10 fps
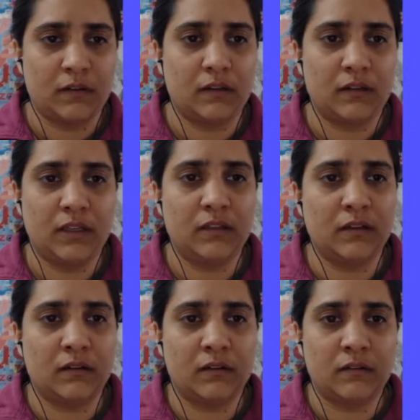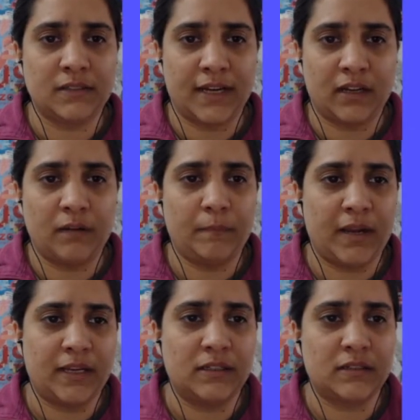in the setup,
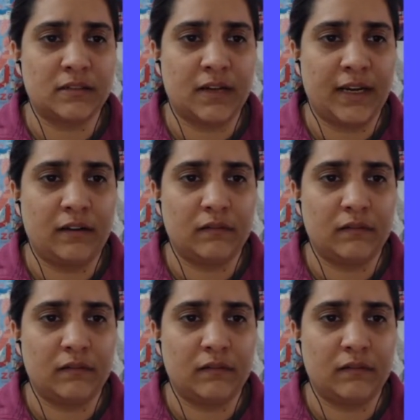I'll just write